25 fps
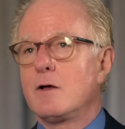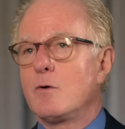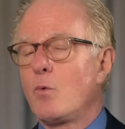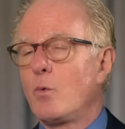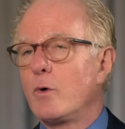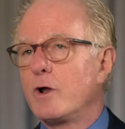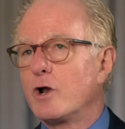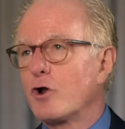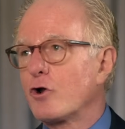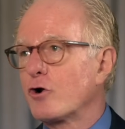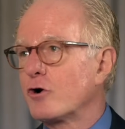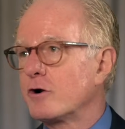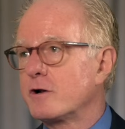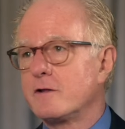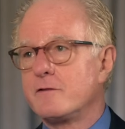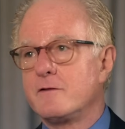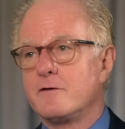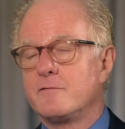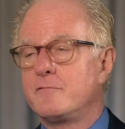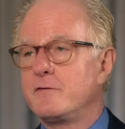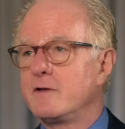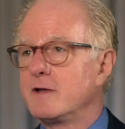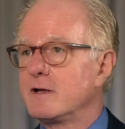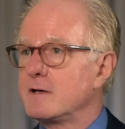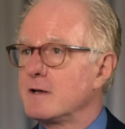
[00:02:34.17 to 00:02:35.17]
We learned in the
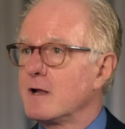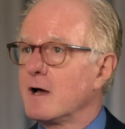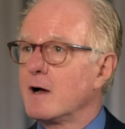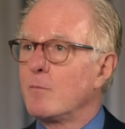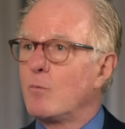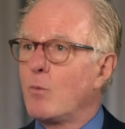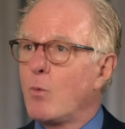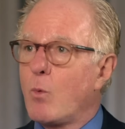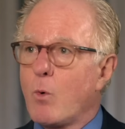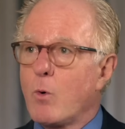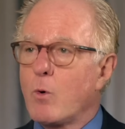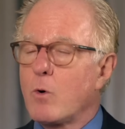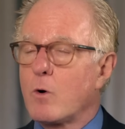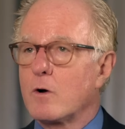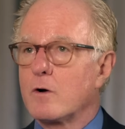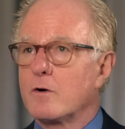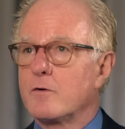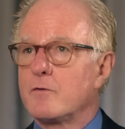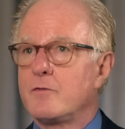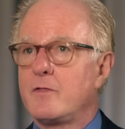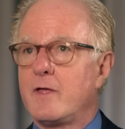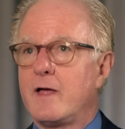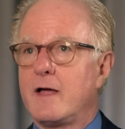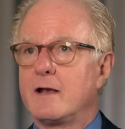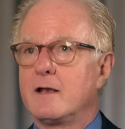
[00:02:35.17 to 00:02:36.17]
Vietnam War
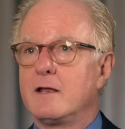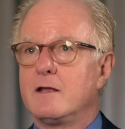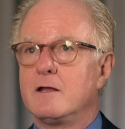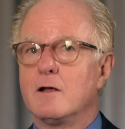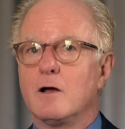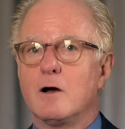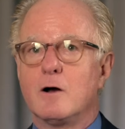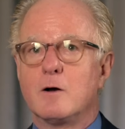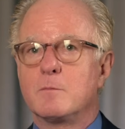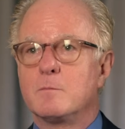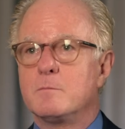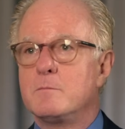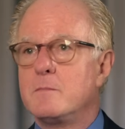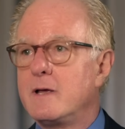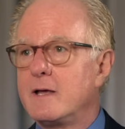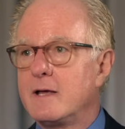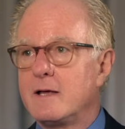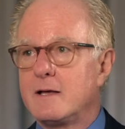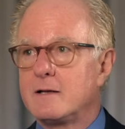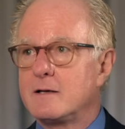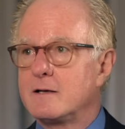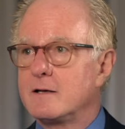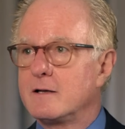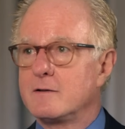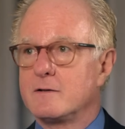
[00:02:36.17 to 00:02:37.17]
that young
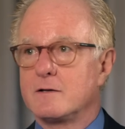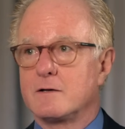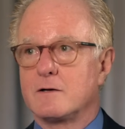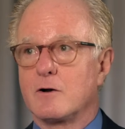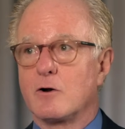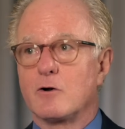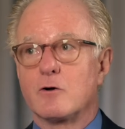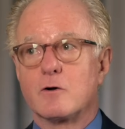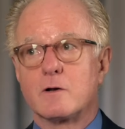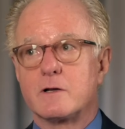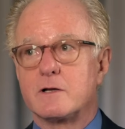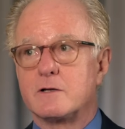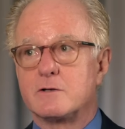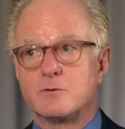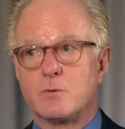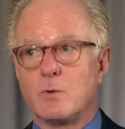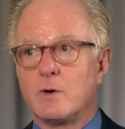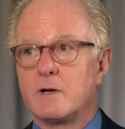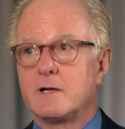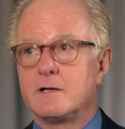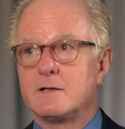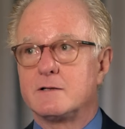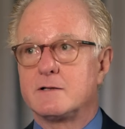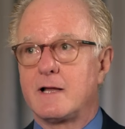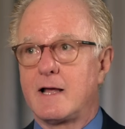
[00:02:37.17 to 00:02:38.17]
men in their early
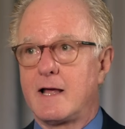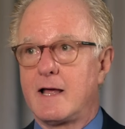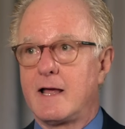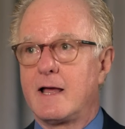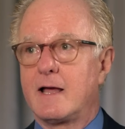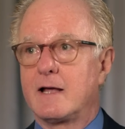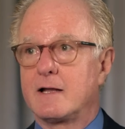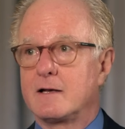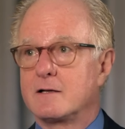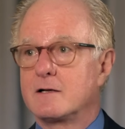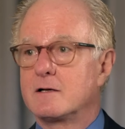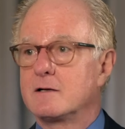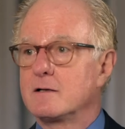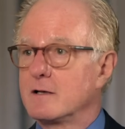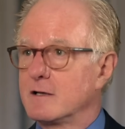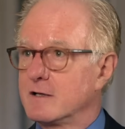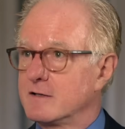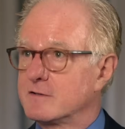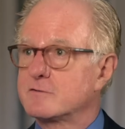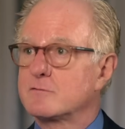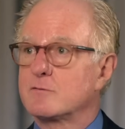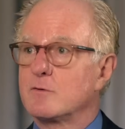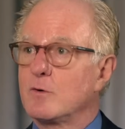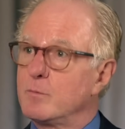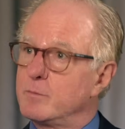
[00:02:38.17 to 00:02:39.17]
20s had
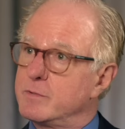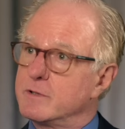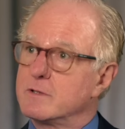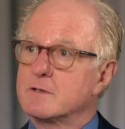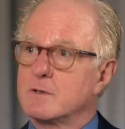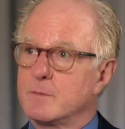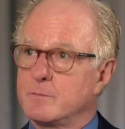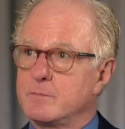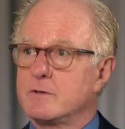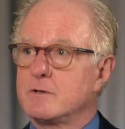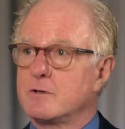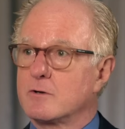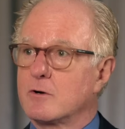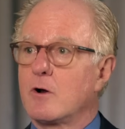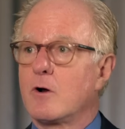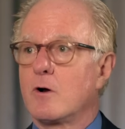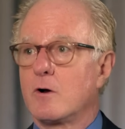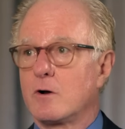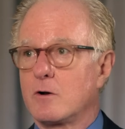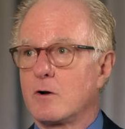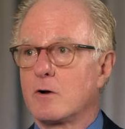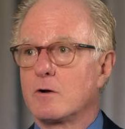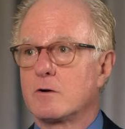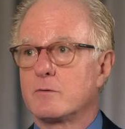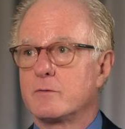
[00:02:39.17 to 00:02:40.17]
cholesterol buildup in their
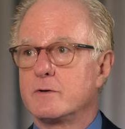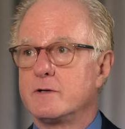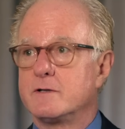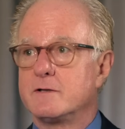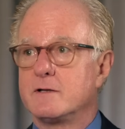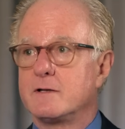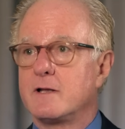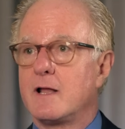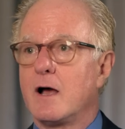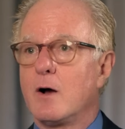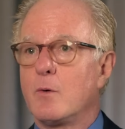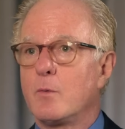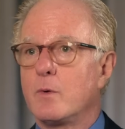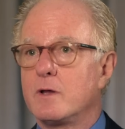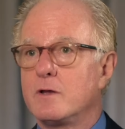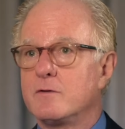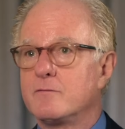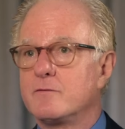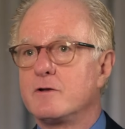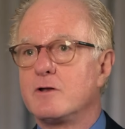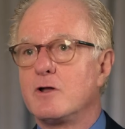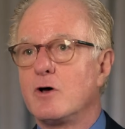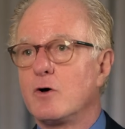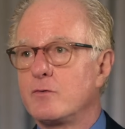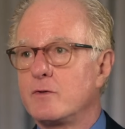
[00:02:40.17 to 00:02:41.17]
heart arteries, and now we
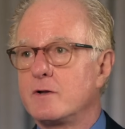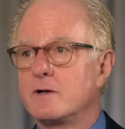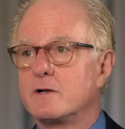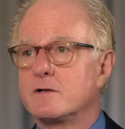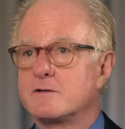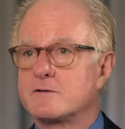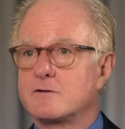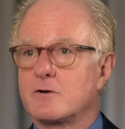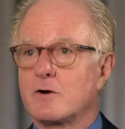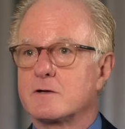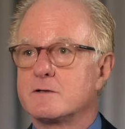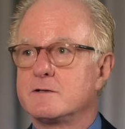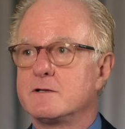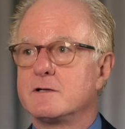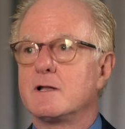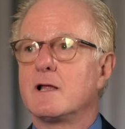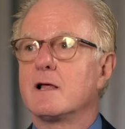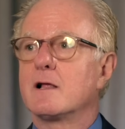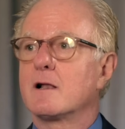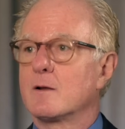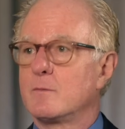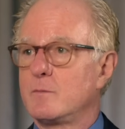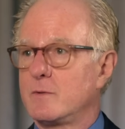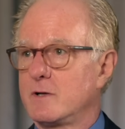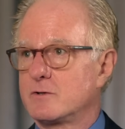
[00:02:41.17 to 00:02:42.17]
even know that it starts in
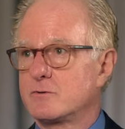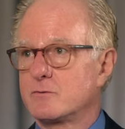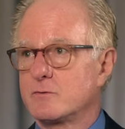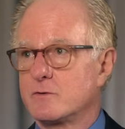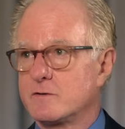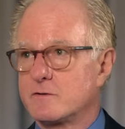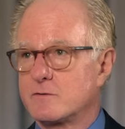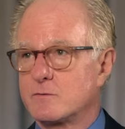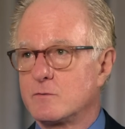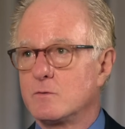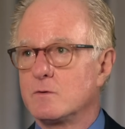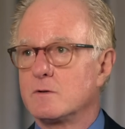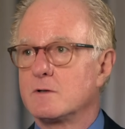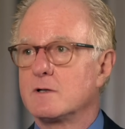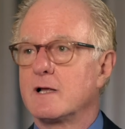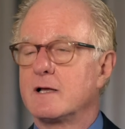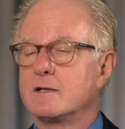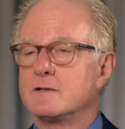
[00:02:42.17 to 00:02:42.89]
elementary school.